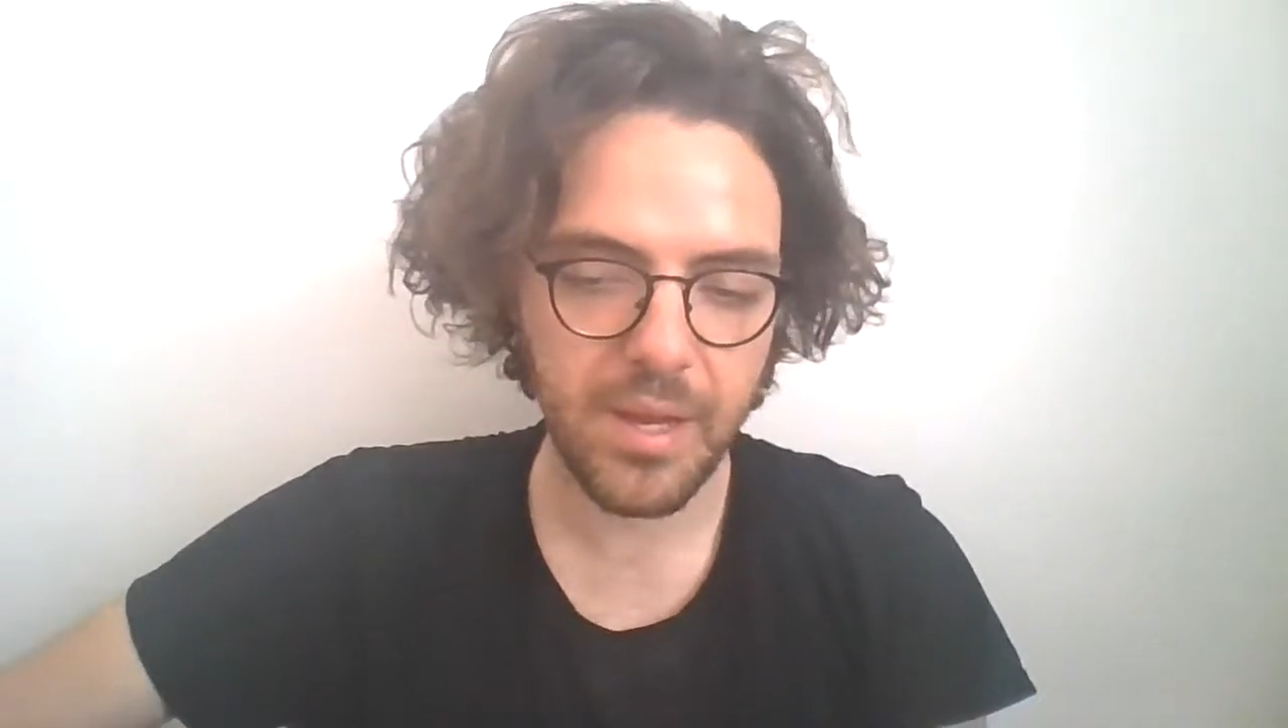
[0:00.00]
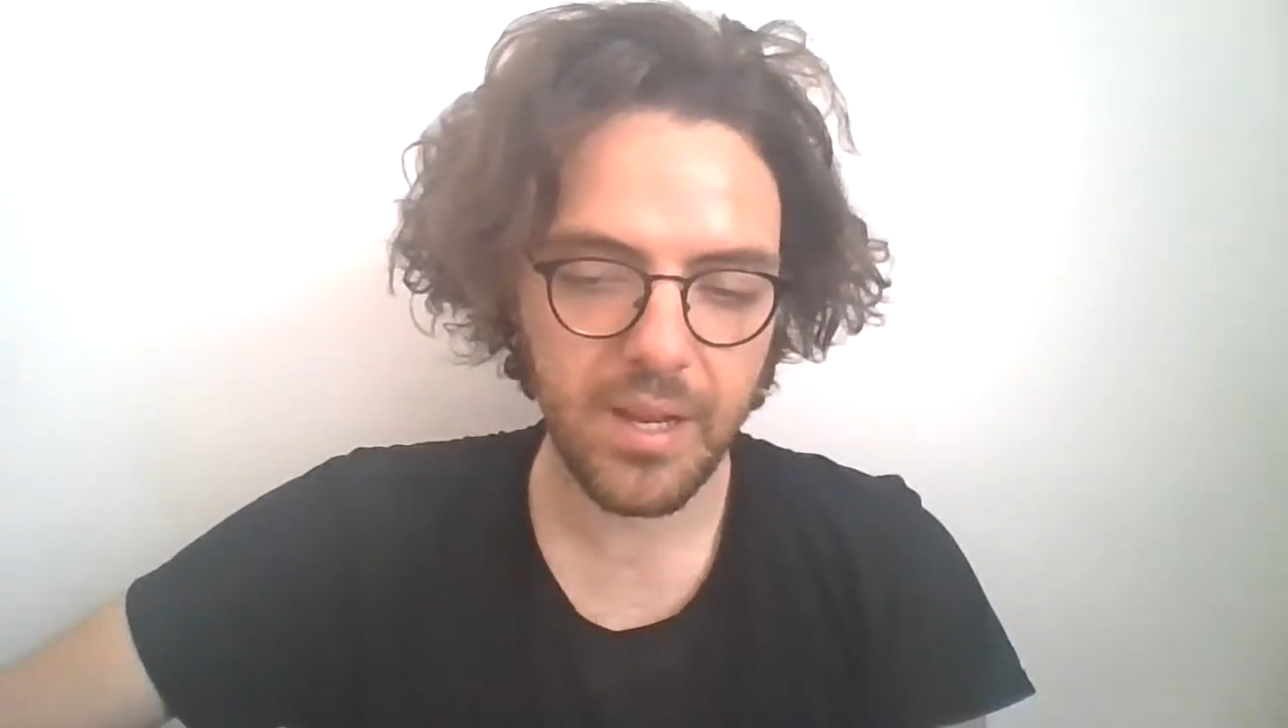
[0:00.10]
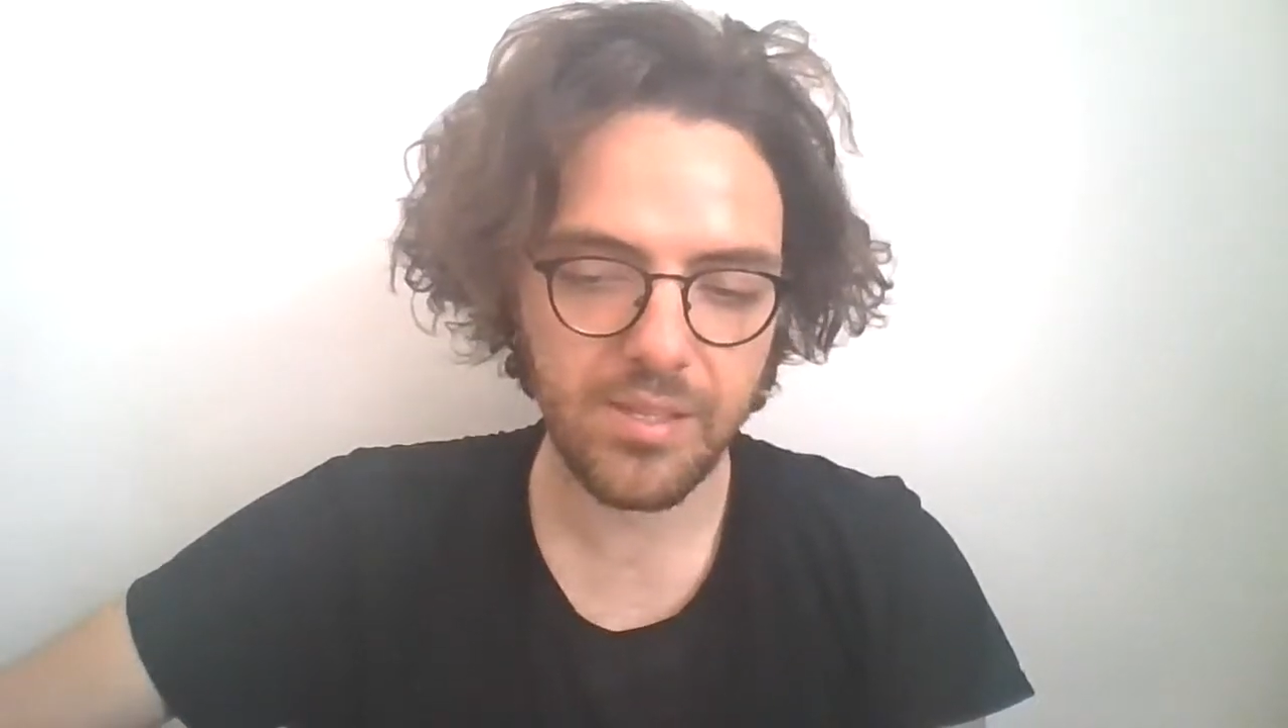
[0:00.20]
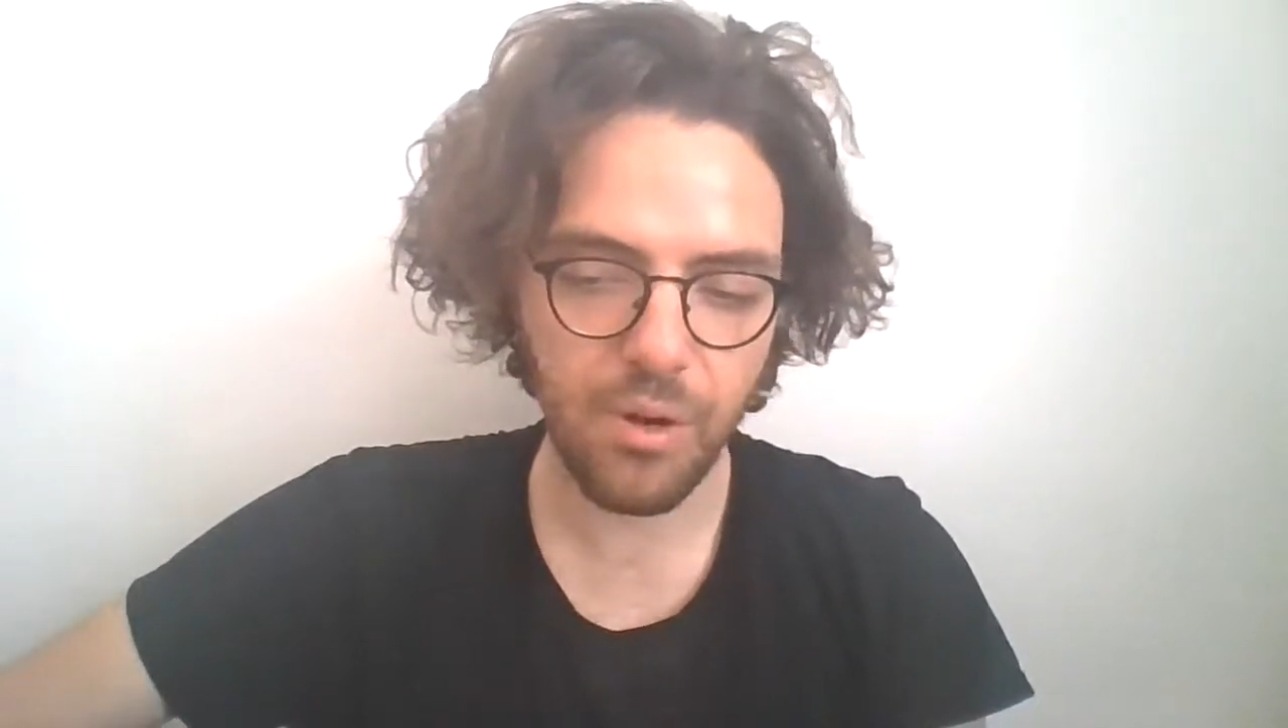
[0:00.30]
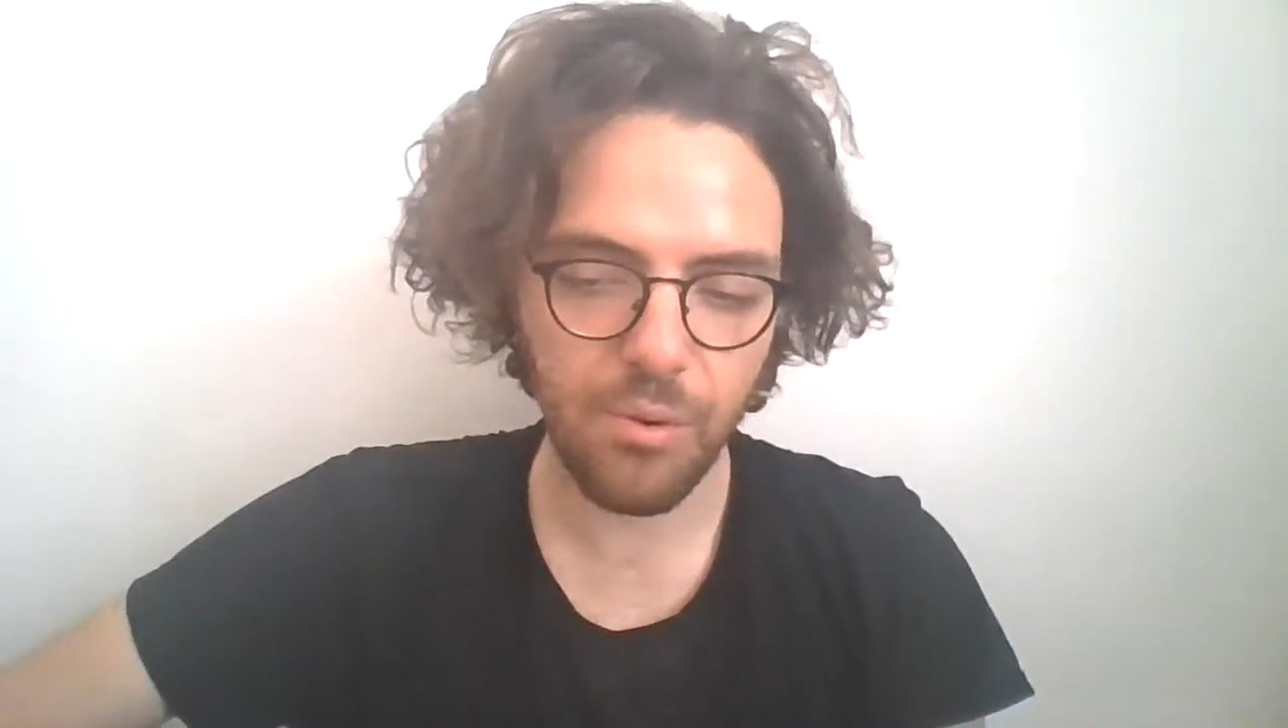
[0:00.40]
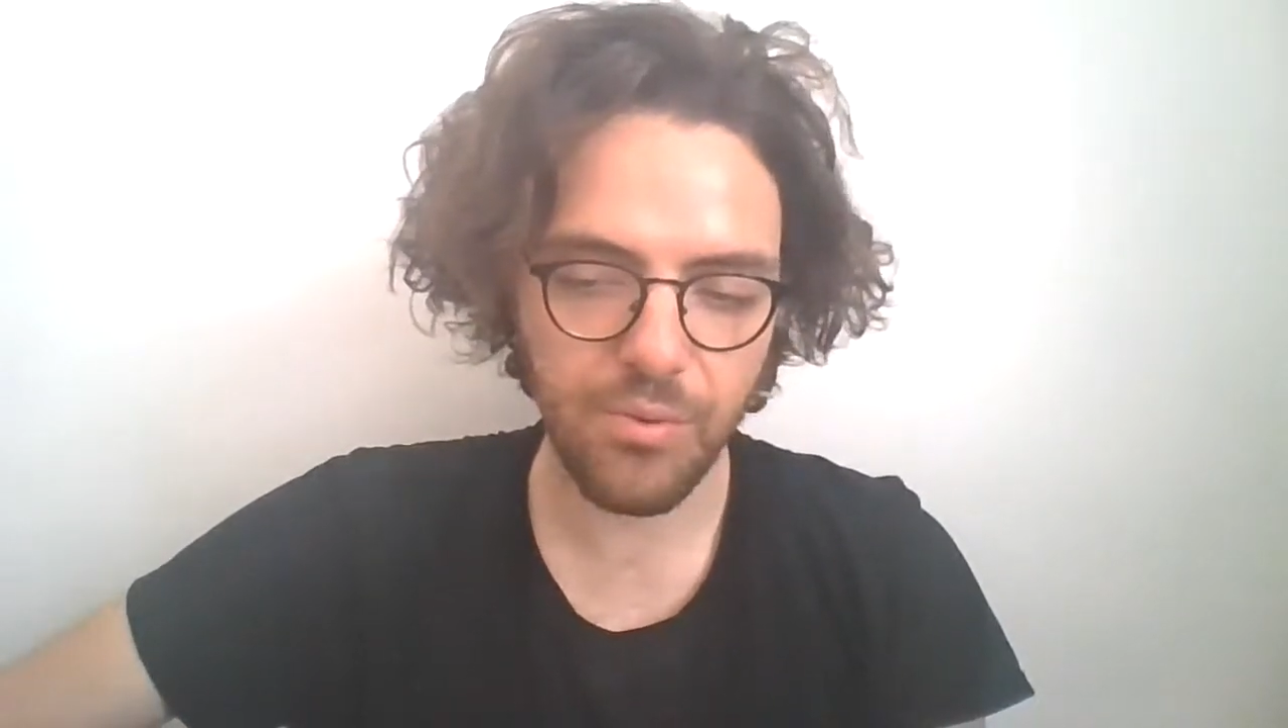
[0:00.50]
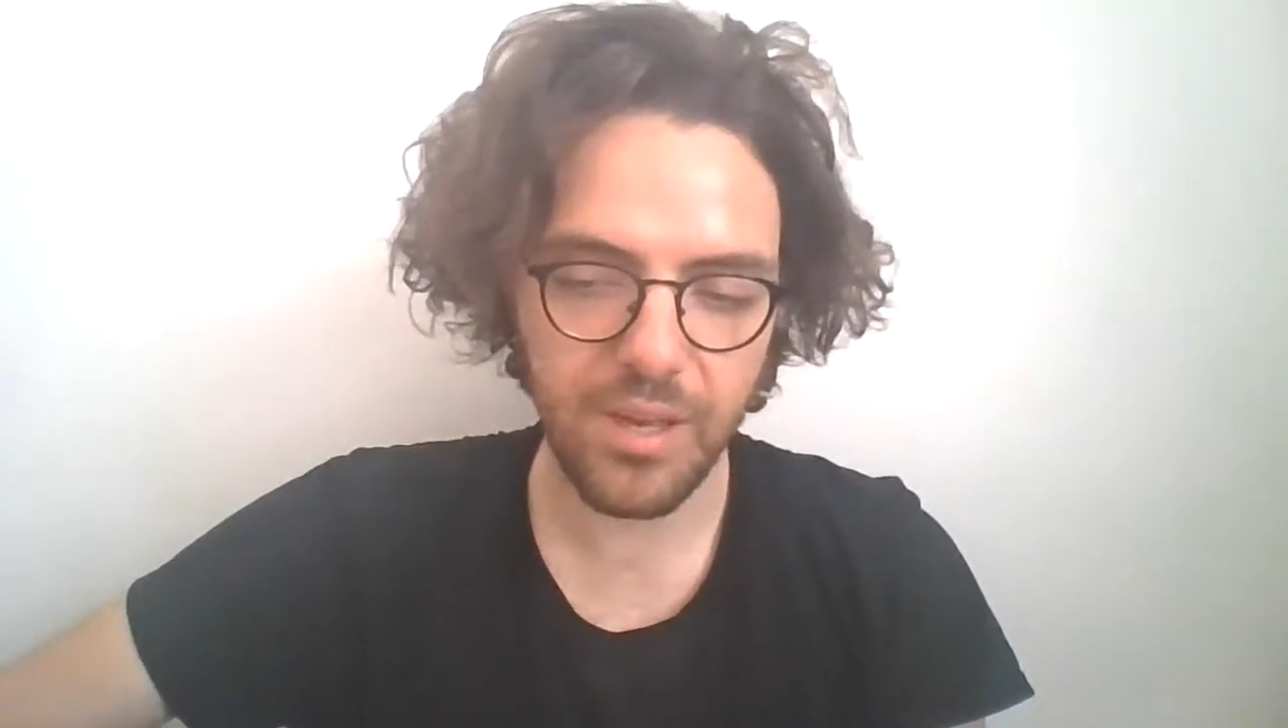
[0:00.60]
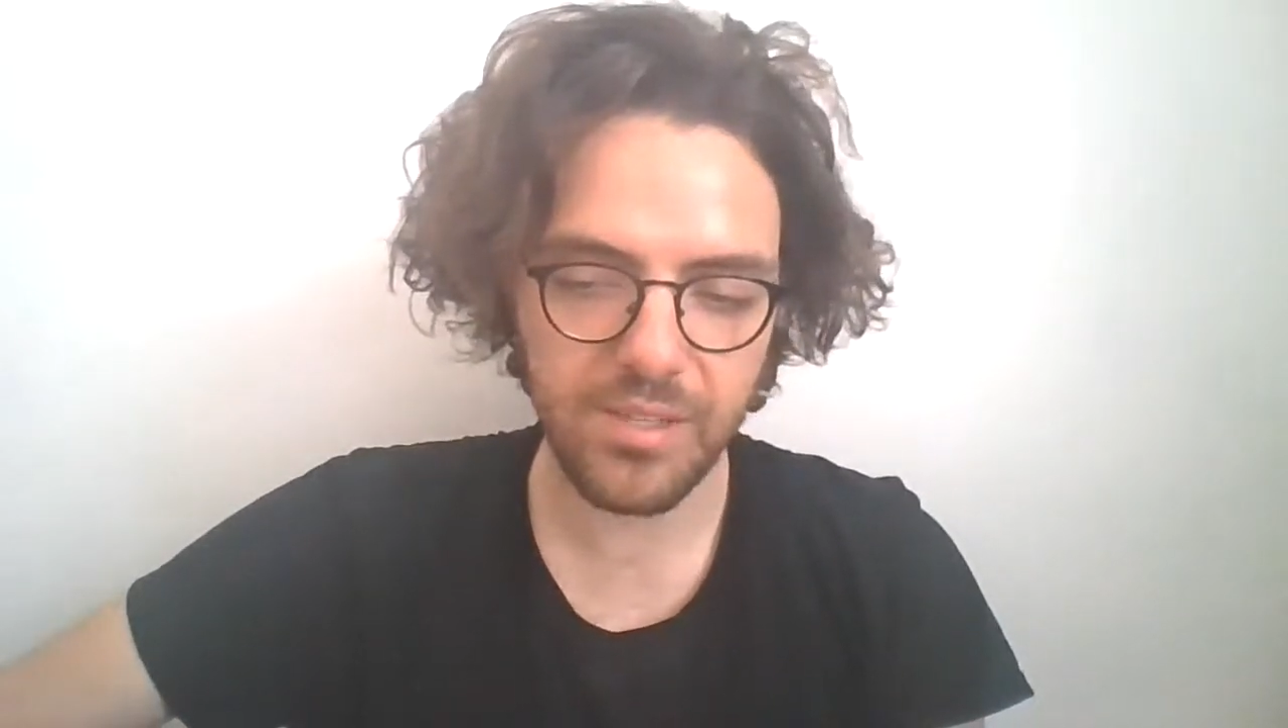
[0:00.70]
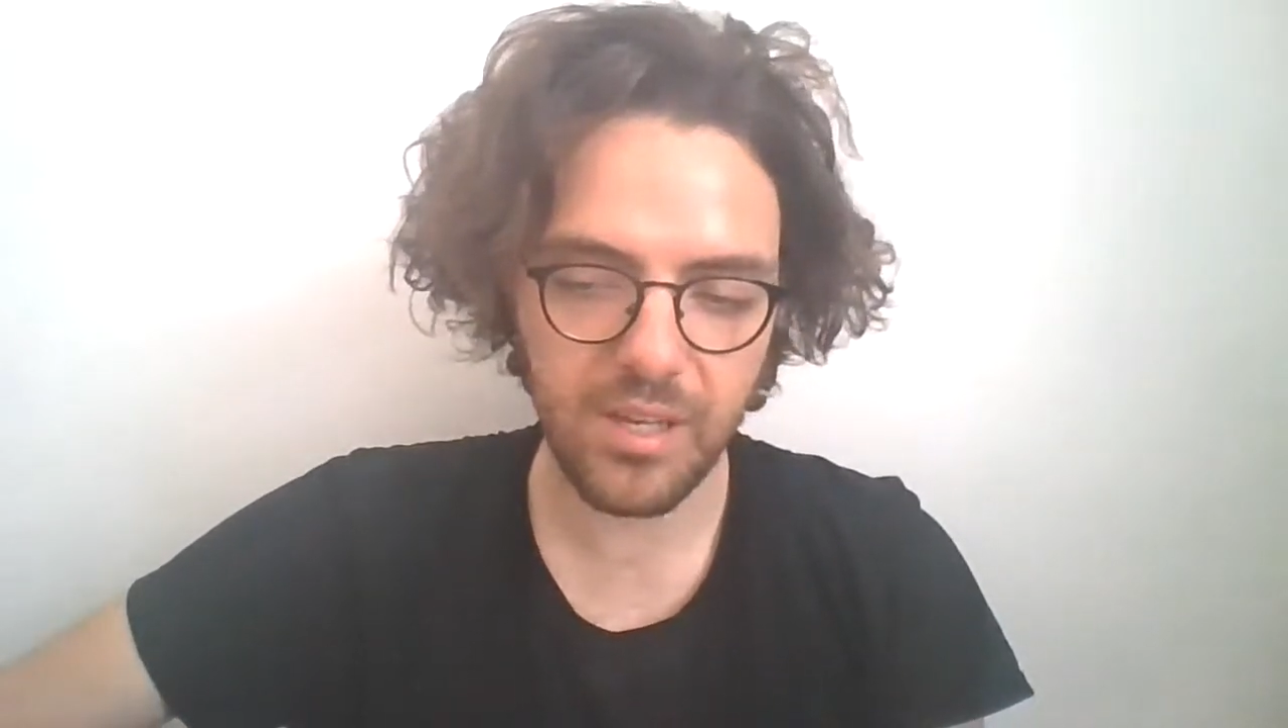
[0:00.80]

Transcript: It is only as